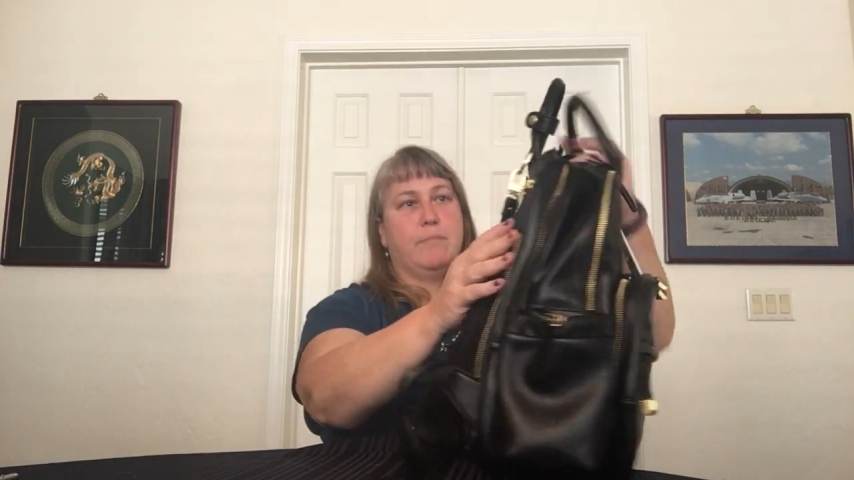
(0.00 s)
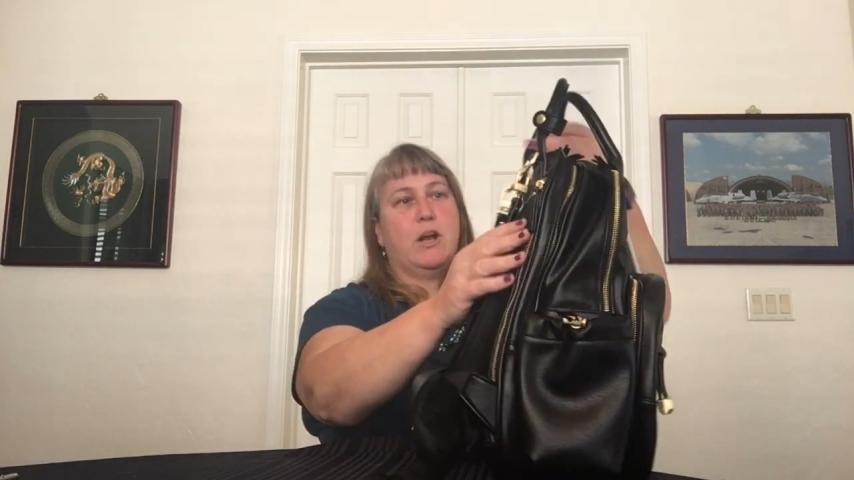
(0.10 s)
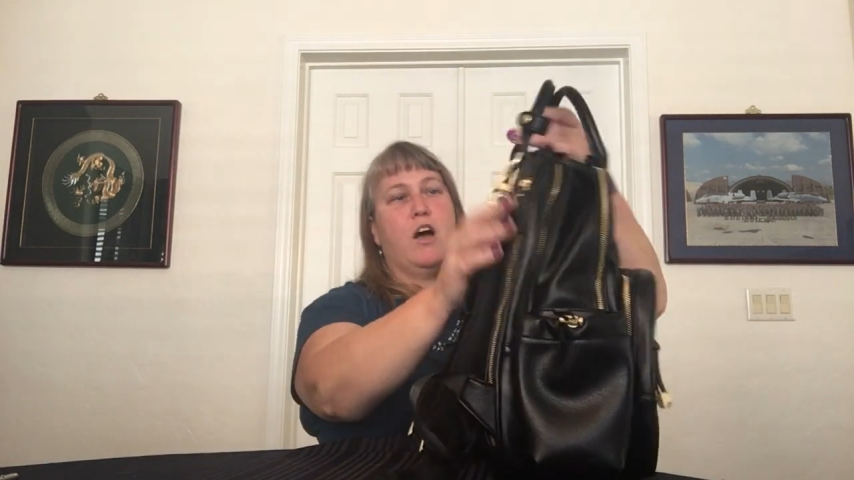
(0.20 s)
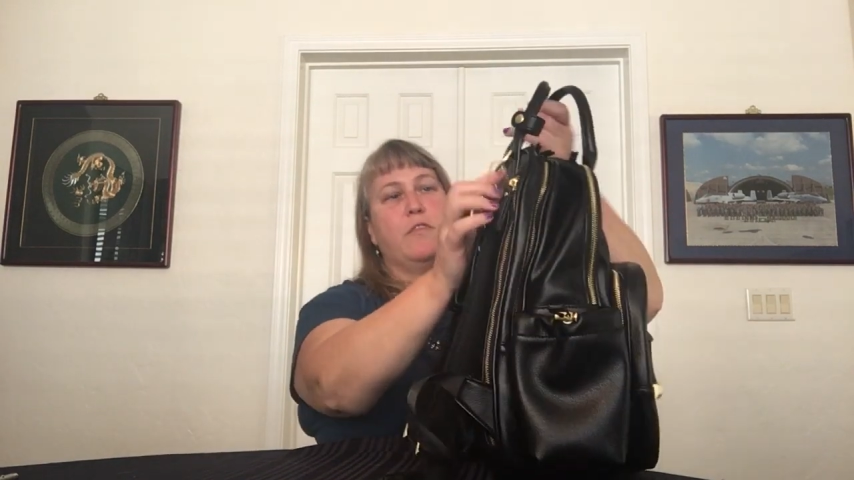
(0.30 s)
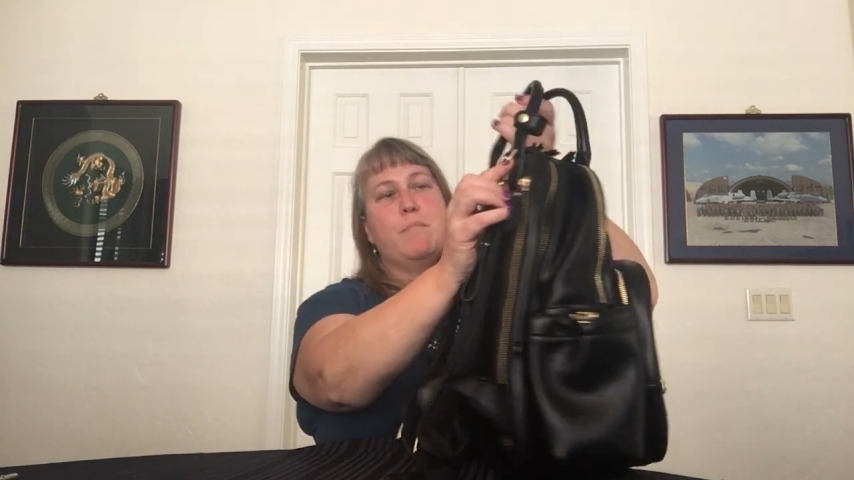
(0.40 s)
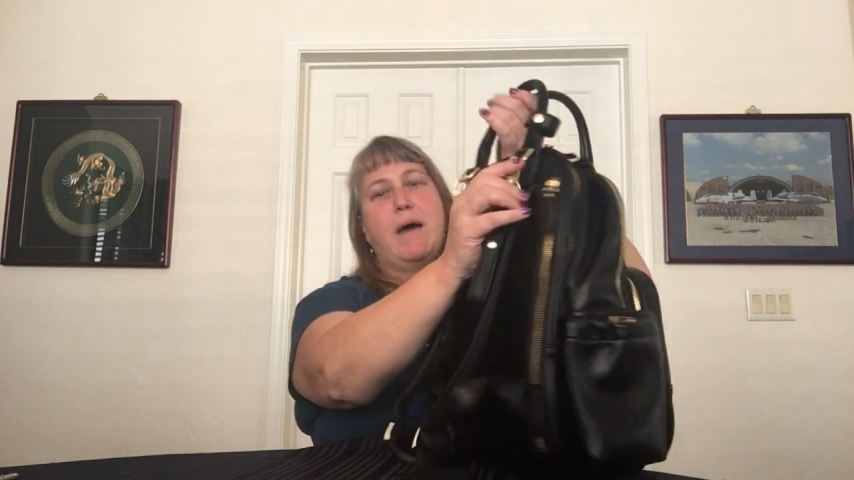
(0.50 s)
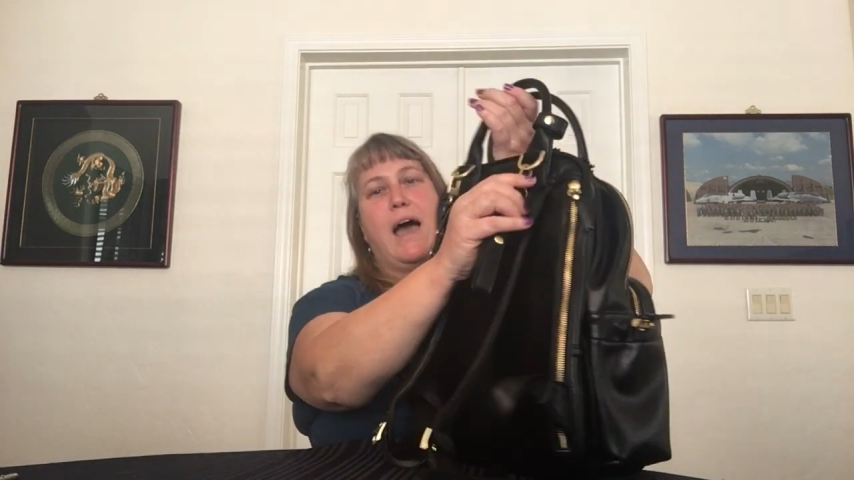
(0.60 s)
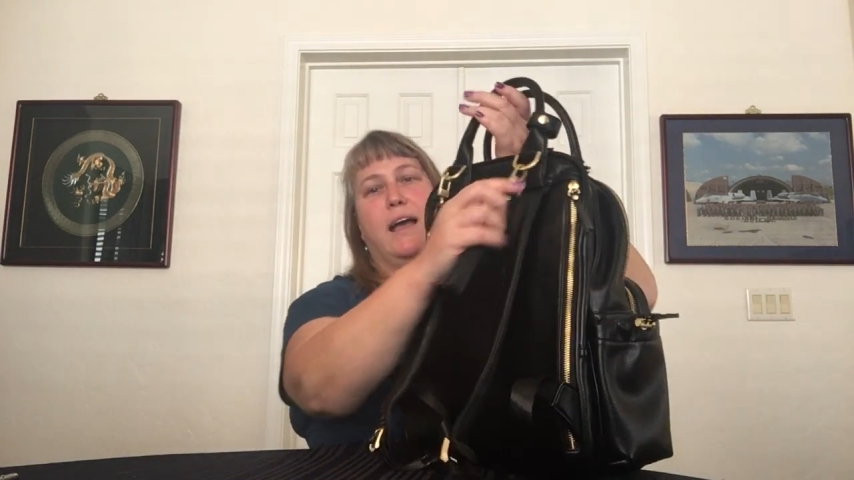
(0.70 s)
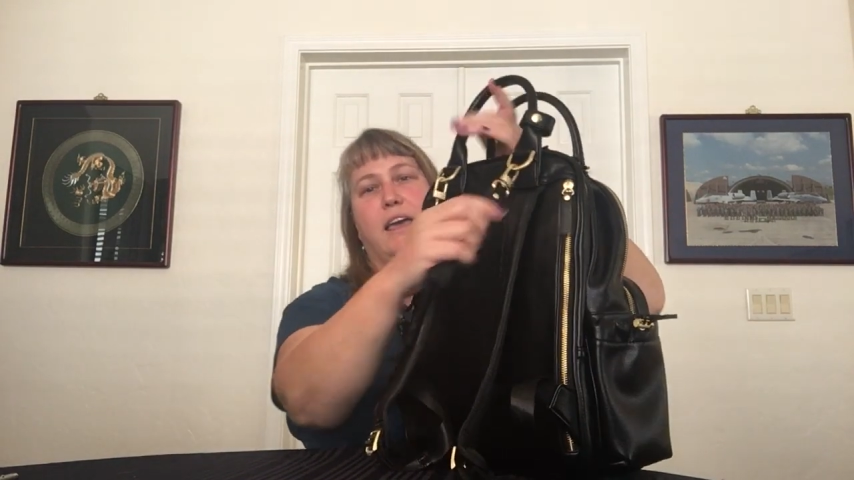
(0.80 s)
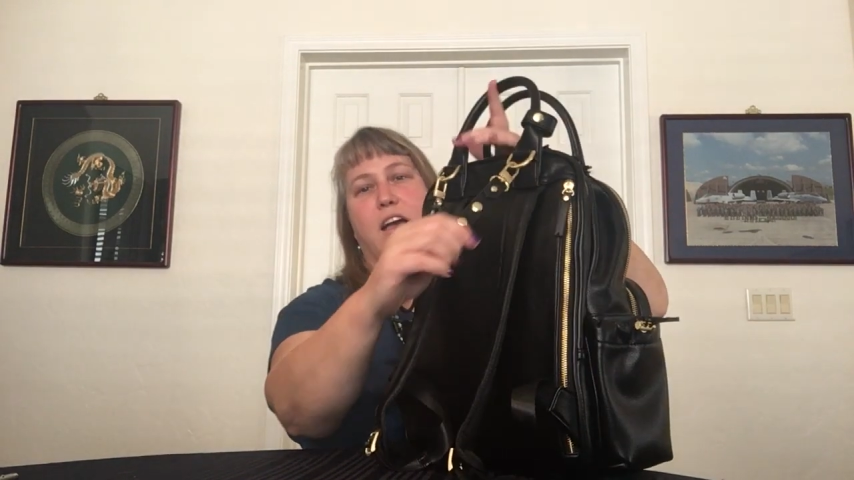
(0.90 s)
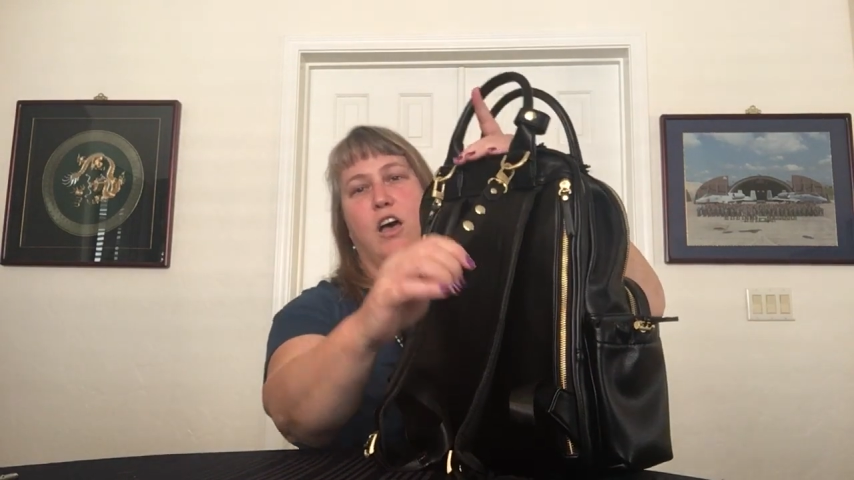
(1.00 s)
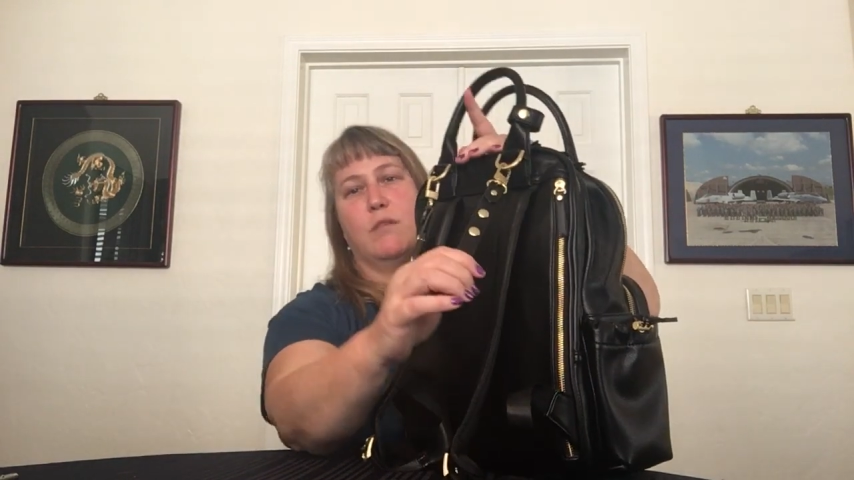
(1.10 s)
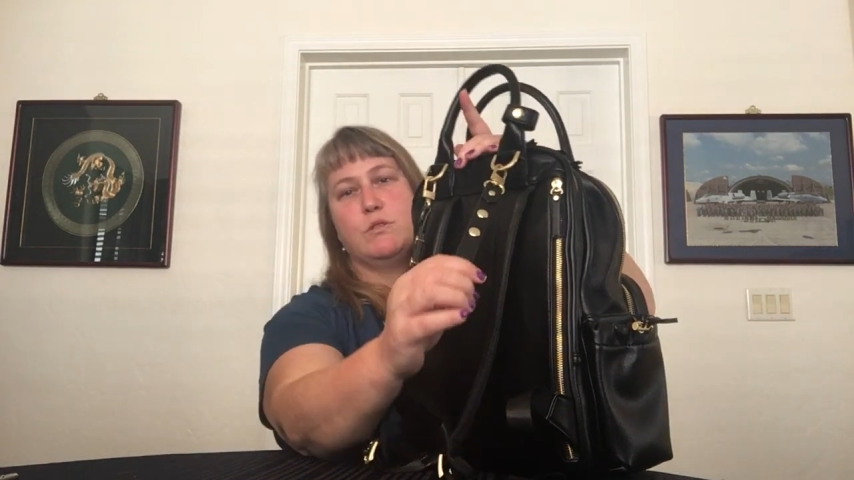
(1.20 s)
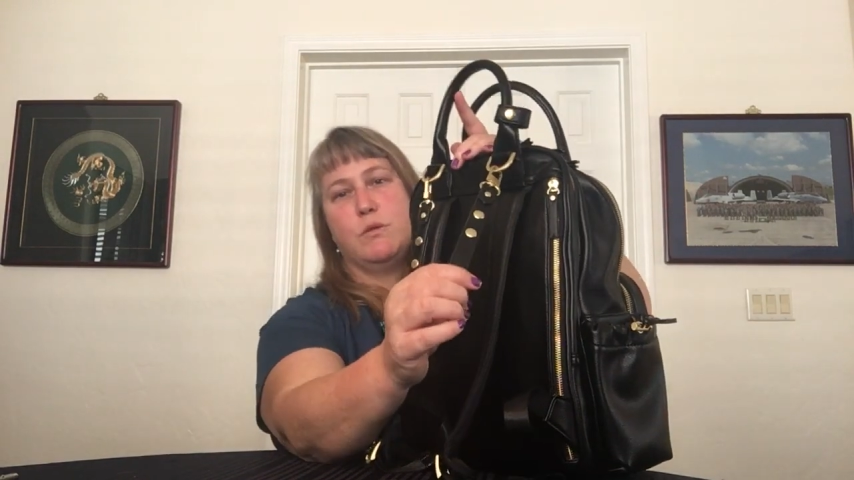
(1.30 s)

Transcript: but on the back, it comes